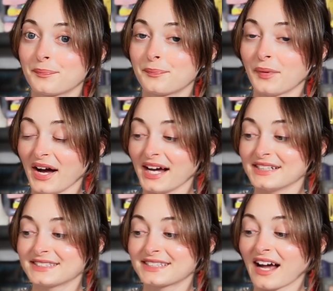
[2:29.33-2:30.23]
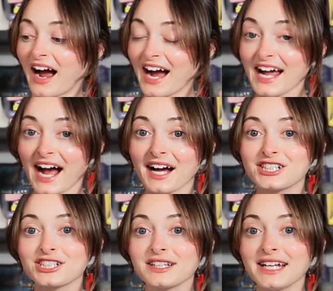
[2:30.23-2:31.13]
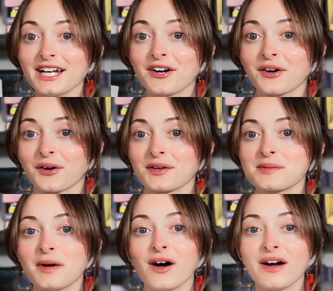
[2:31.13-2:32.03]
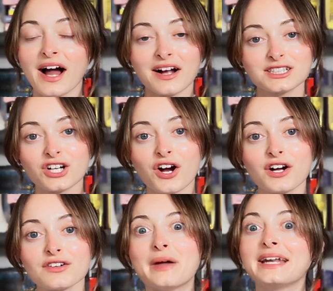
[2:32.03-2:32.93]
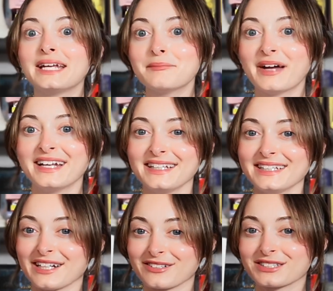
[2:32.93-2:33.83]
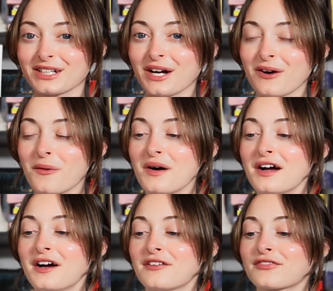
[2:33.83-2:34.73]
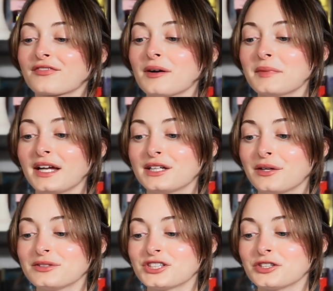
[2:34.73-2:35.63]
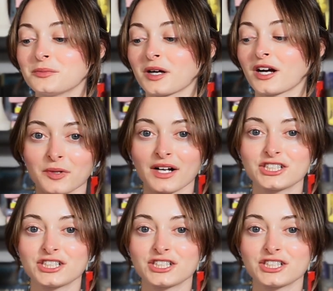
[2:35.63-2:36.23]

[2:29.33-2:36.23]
But I actually heard about ACOTAR many years ago from a YouTuber,